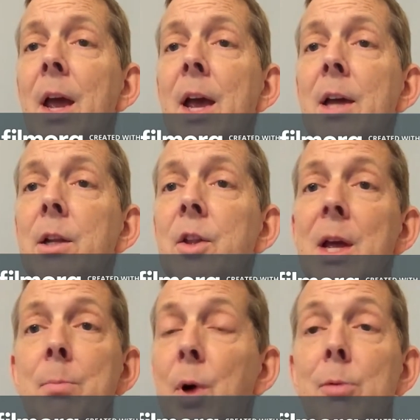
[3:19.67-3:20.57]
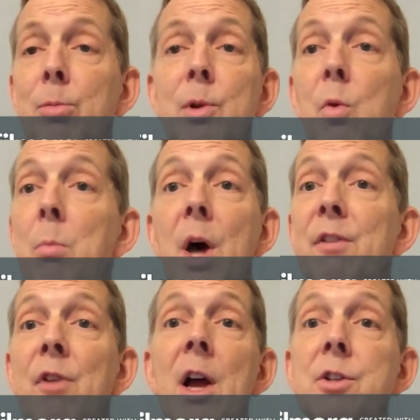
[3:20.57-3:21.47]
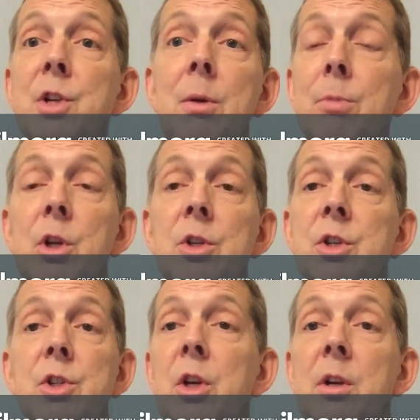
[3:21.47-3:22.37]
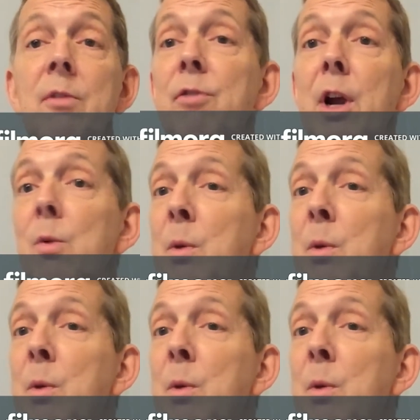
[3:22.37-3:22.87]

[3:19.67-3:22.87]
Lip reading: and they probably will modify it some because it's going to vary.